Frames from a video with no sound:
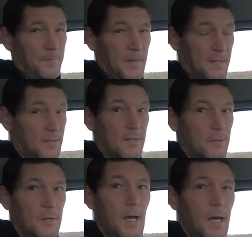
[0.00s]
it's a
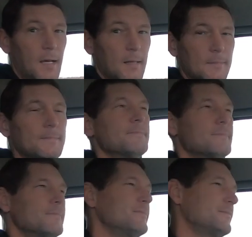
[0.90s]
new day.
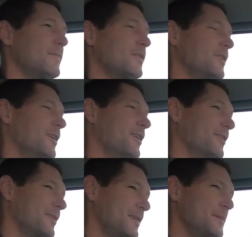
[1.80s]
So
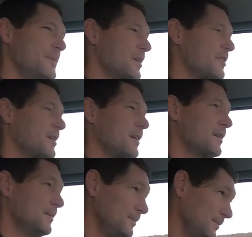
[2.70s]
give me a
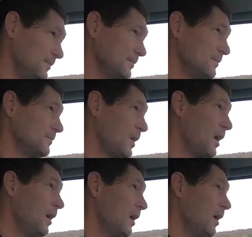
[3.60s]
second.
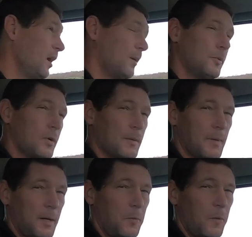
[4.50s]
I'll be right
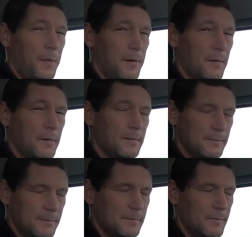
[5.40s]
back with you.
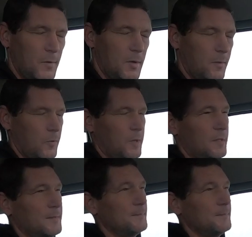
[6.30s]
Good morning.